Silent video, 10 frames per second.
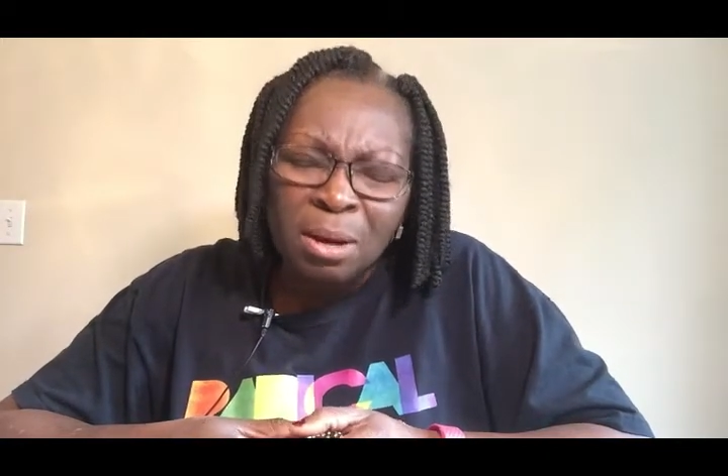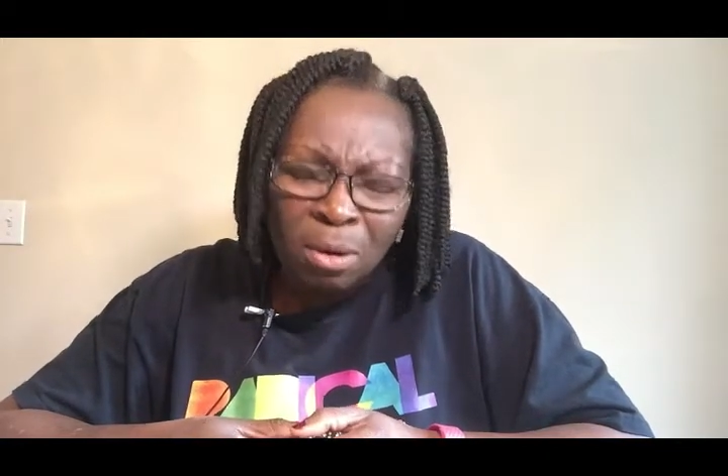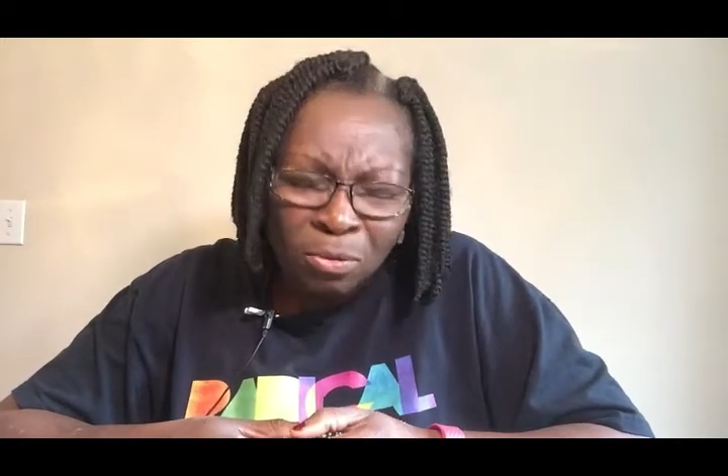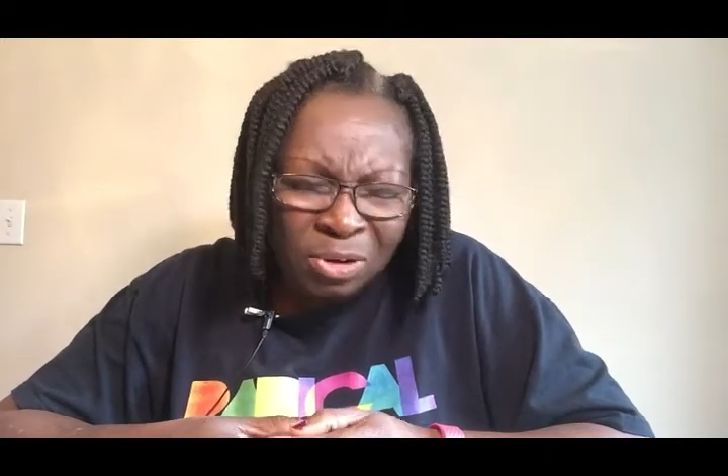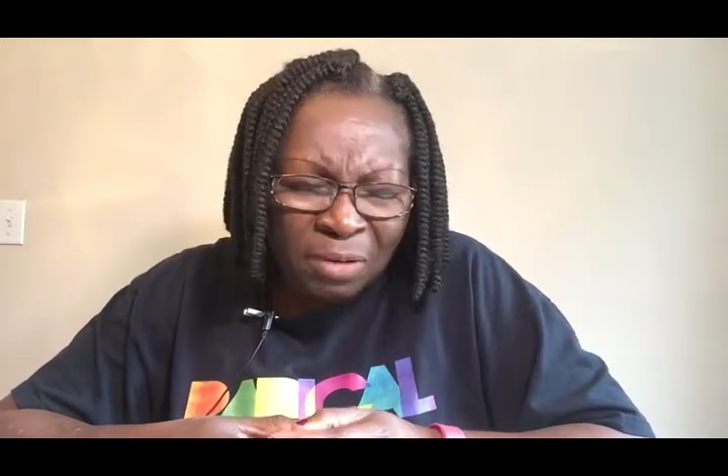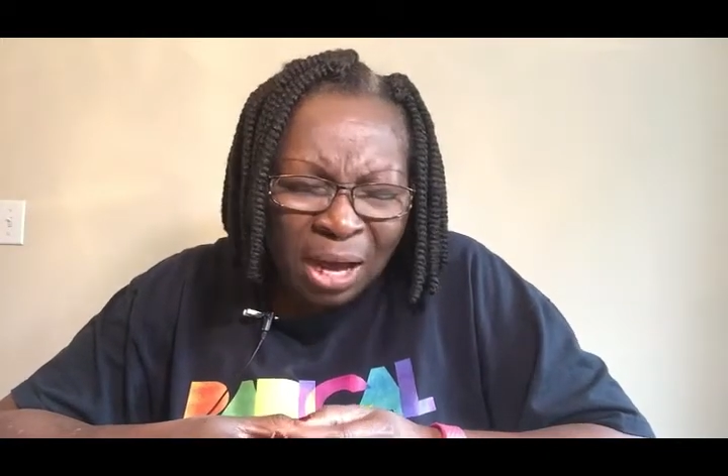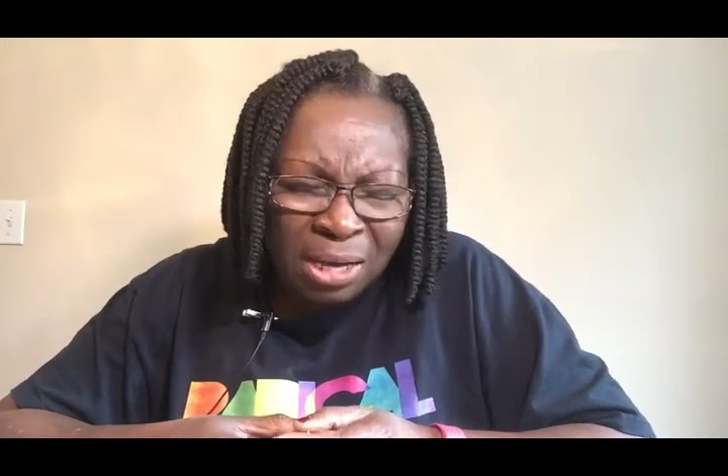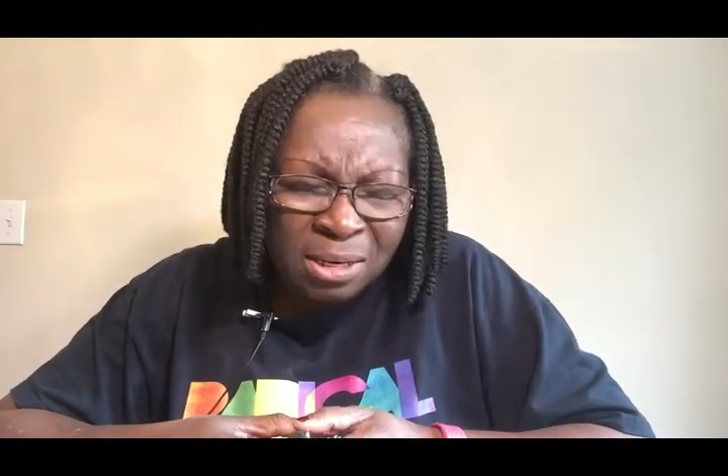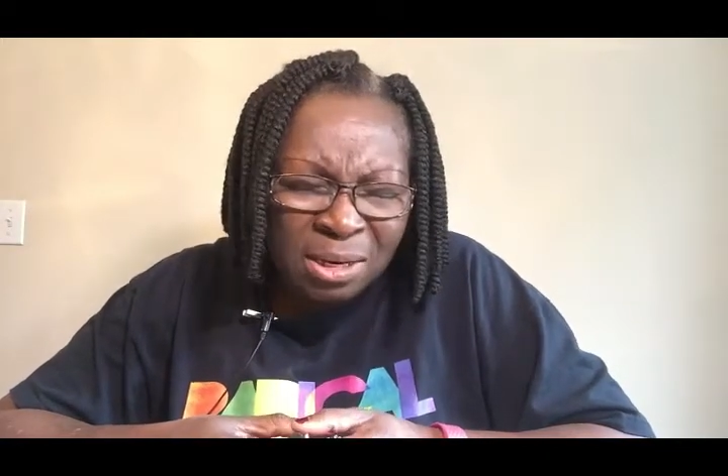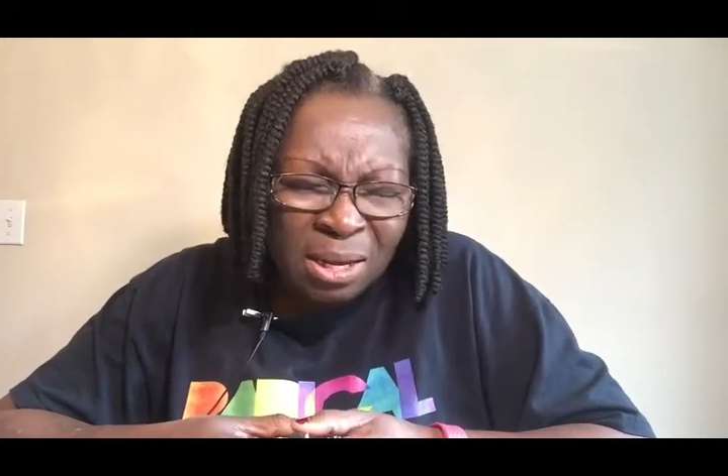Lord, we've
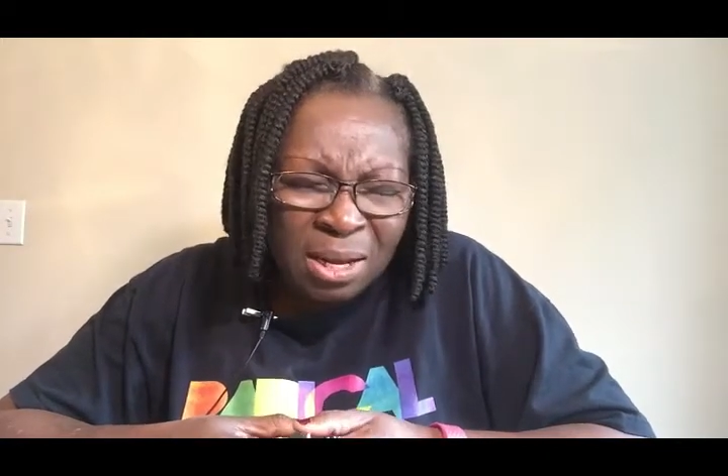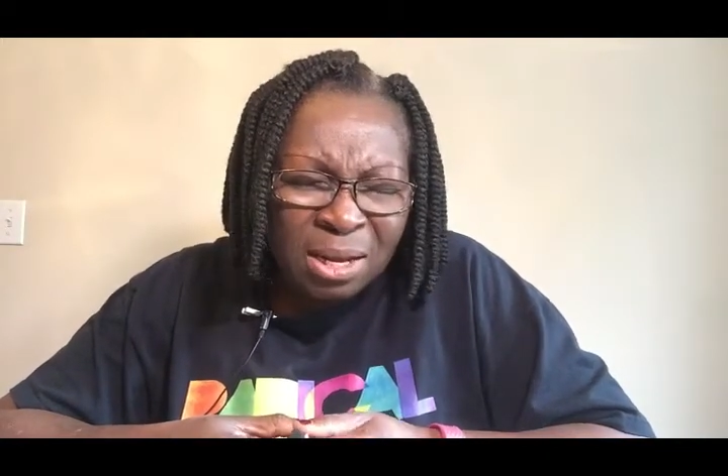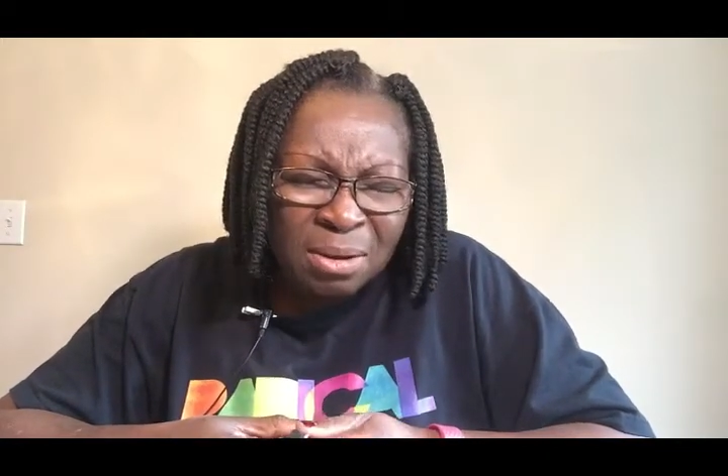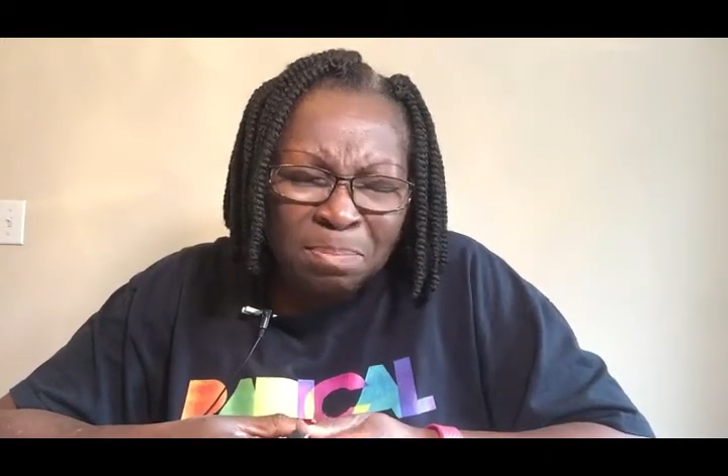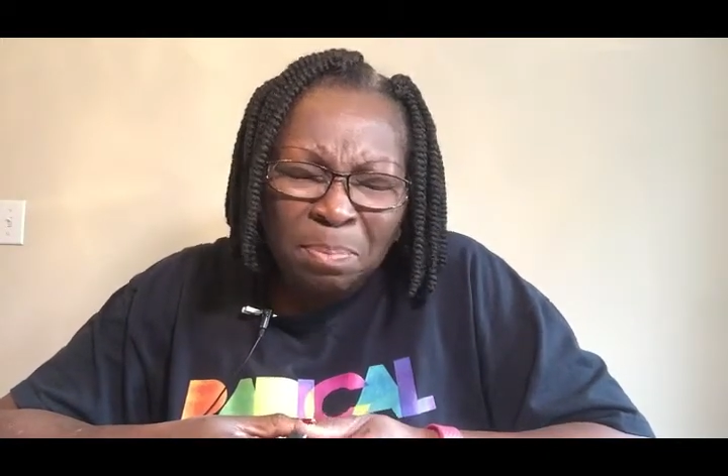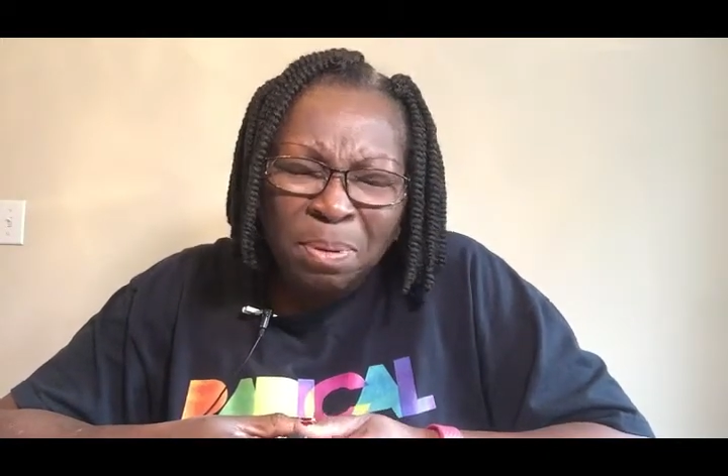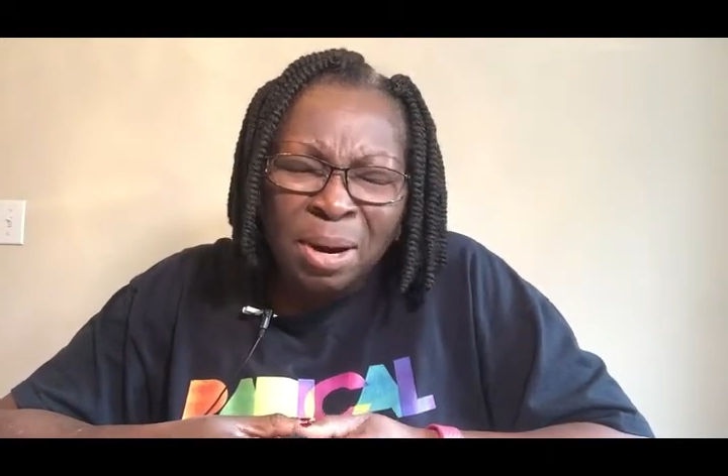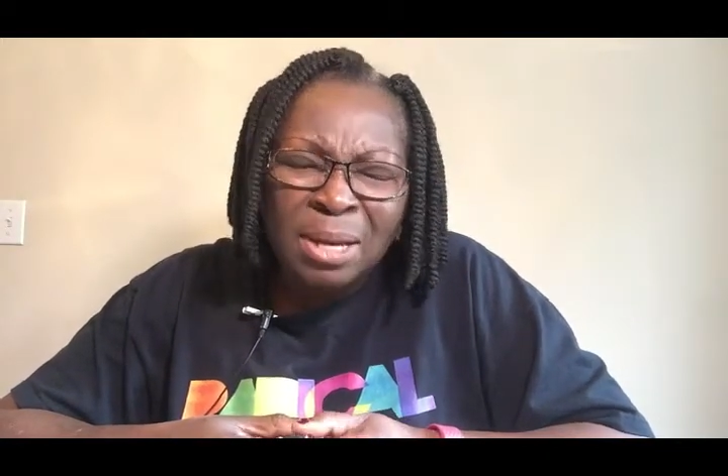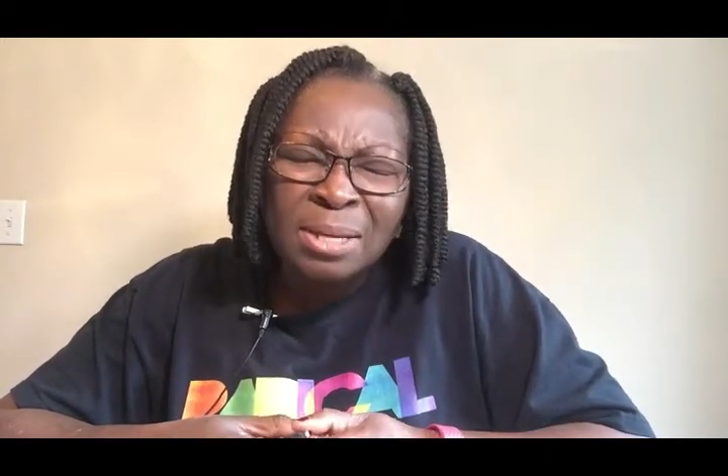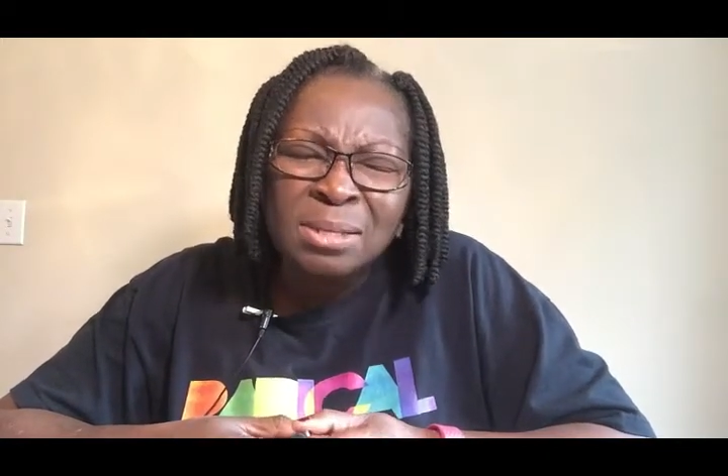had
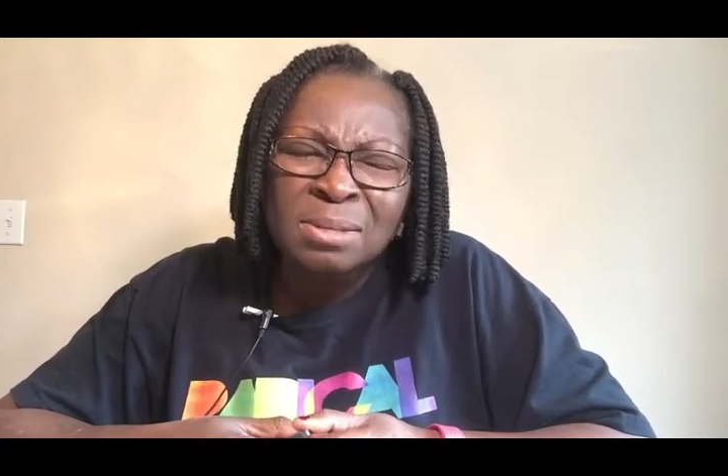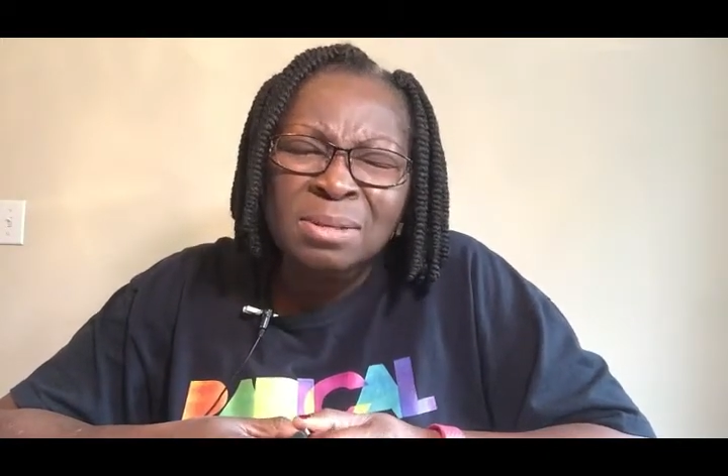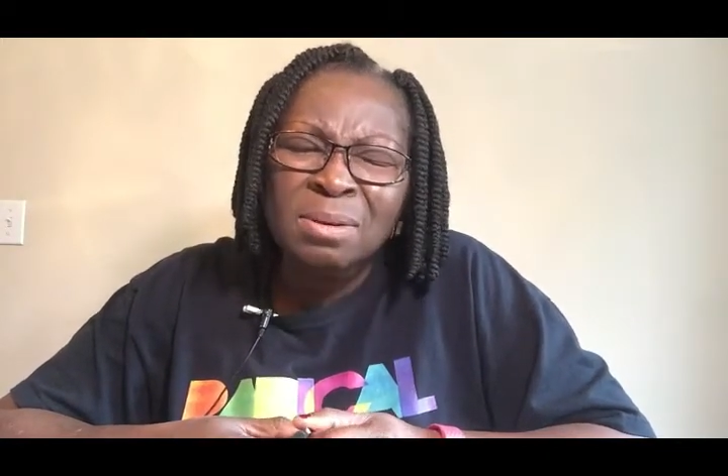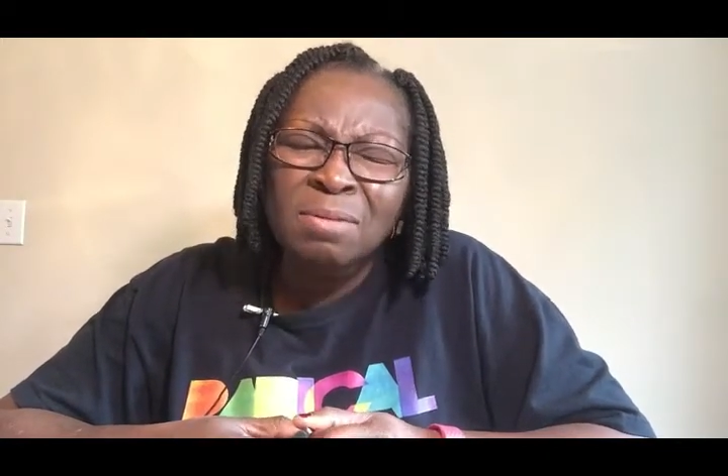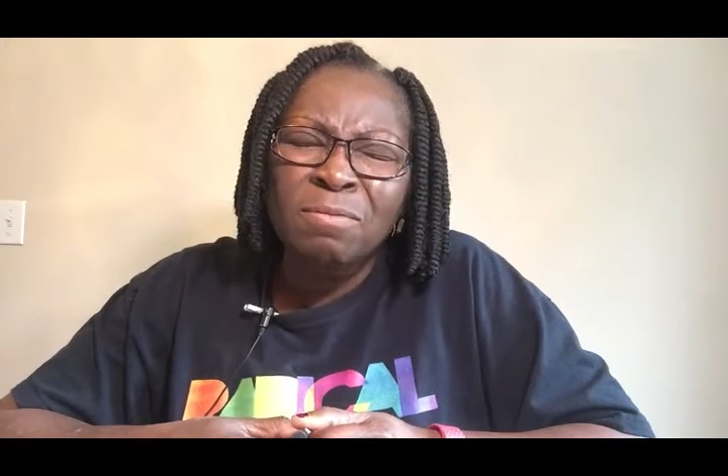prayers